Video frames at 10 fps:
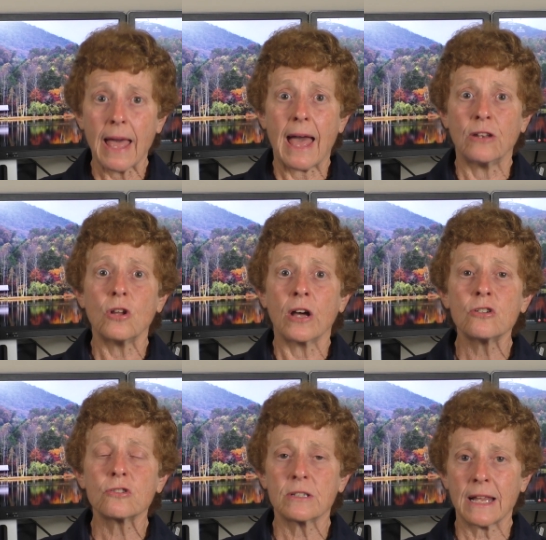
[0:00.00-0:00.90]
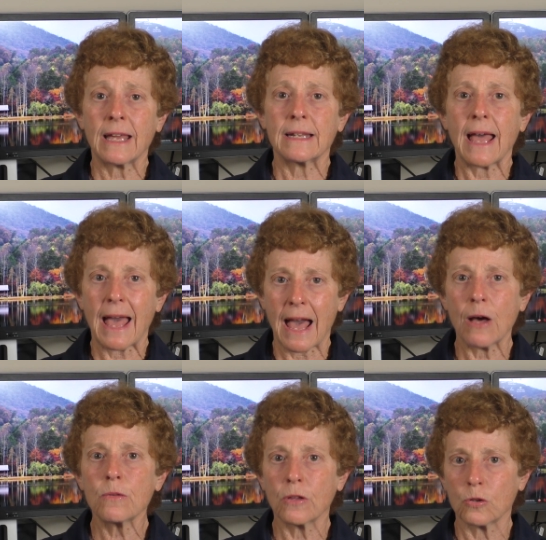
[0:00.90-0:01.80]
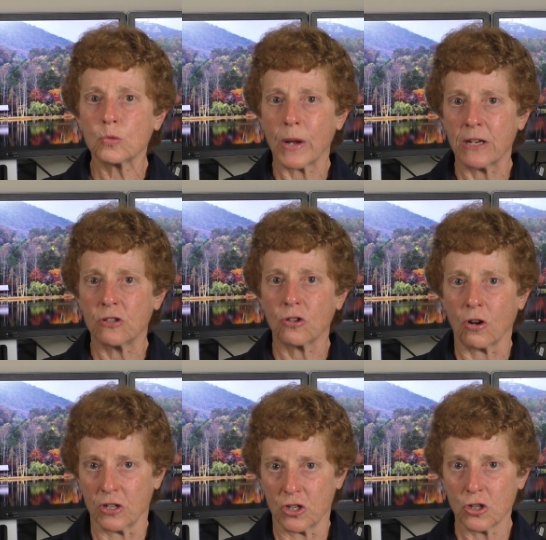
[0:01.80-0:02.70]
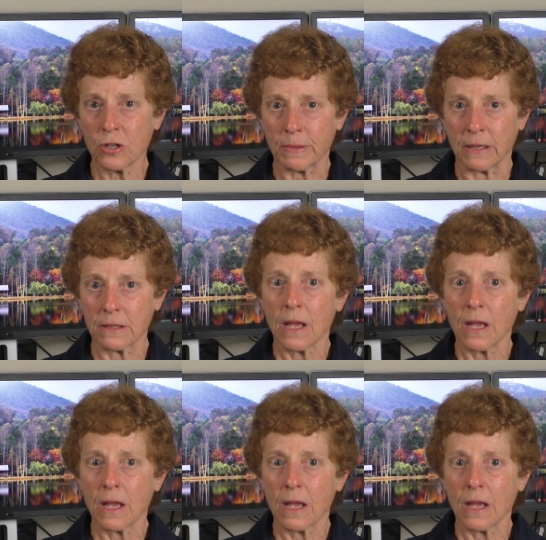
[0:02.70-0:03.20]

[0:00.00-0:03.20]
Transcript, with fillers: and understand how those wages are determined